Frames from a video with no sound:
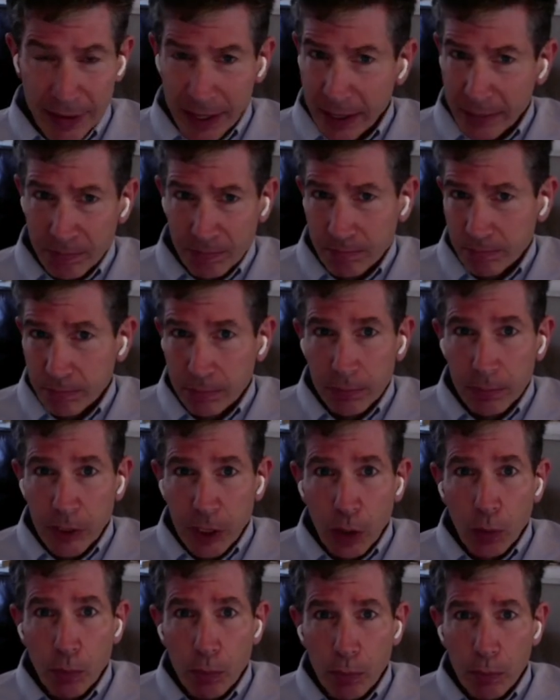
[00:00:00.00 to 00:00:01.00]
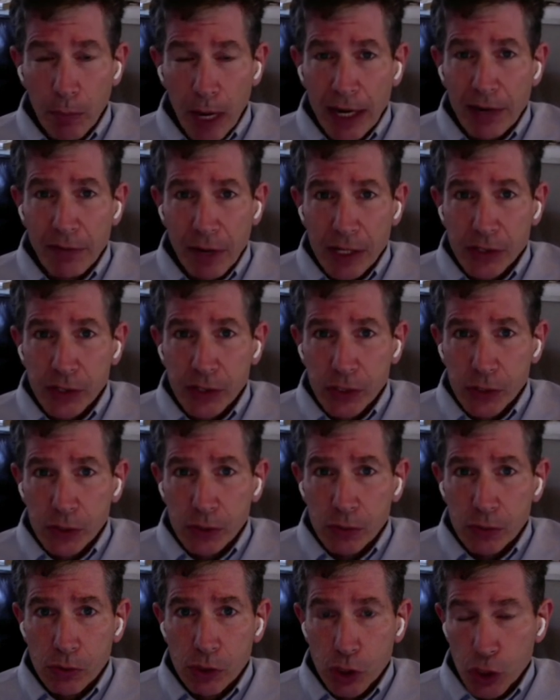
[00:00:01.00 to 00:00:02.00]
then you know my advice
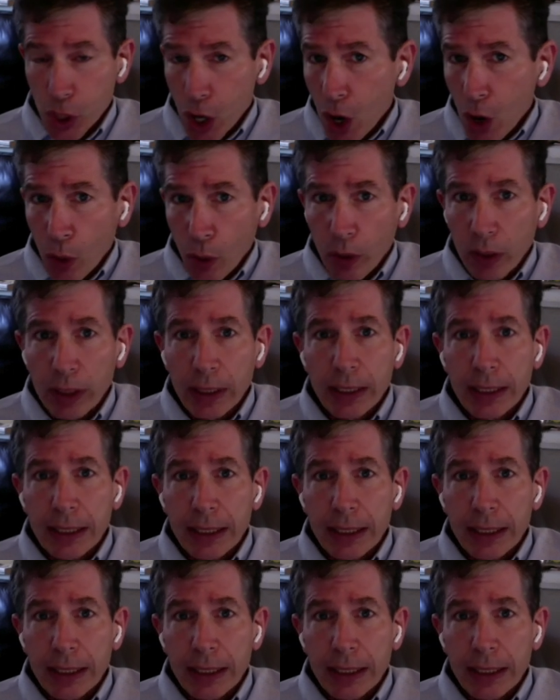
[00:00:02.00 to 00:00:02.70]
is to go.